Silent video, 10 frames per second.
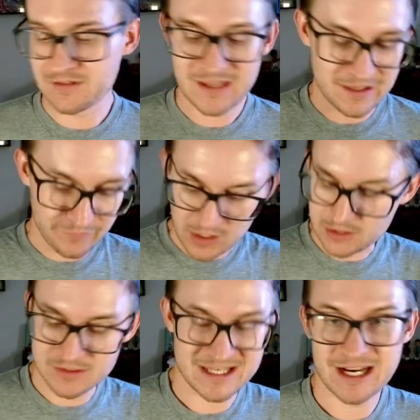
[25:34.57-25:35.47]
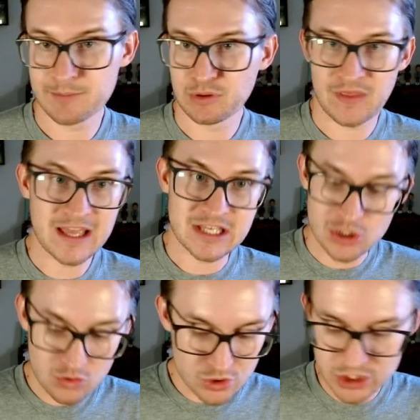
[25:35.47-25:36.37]
And then he follows that up with a
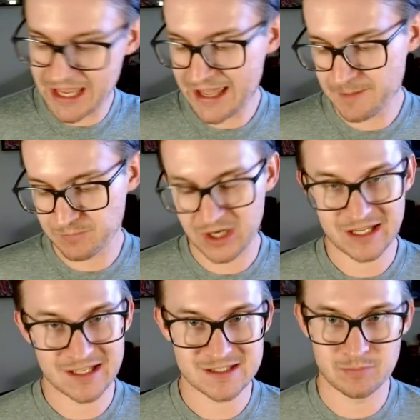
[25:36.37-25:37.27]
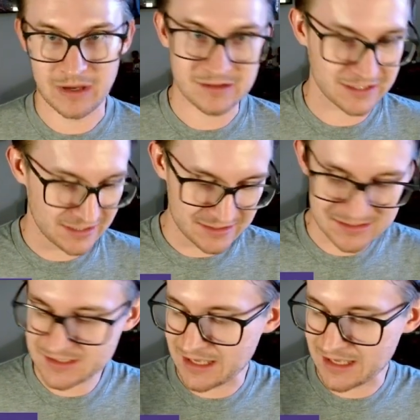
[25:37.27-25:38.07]
huge game against the Pelicans.